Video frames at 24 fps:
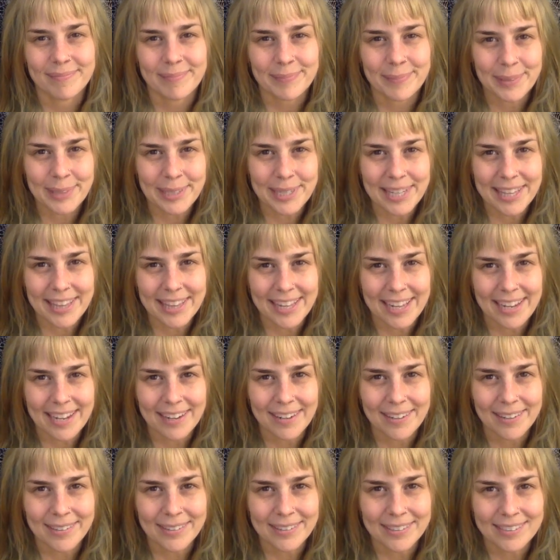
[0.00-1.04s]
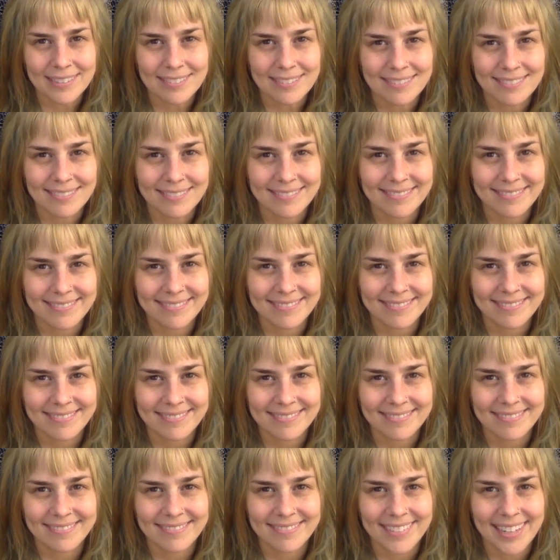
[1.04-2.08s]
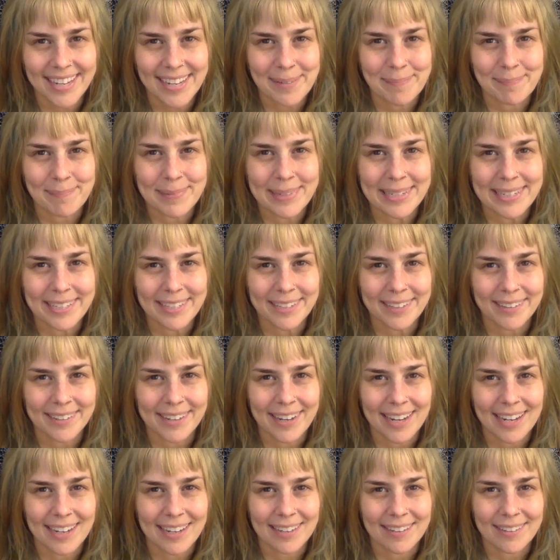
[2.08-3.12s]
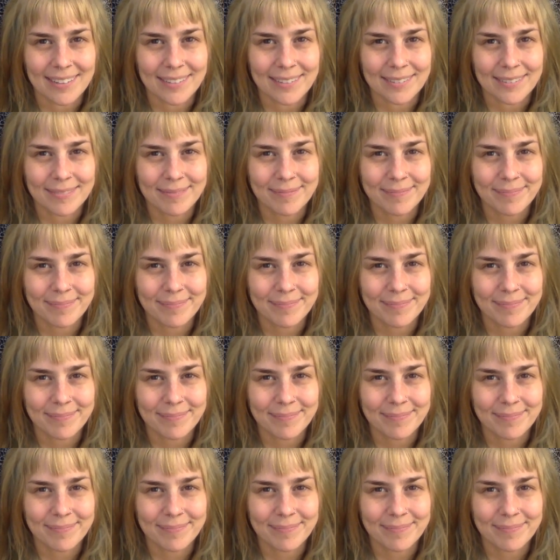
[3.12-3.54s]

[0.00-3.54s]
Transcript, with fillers: Breathe out and be here now.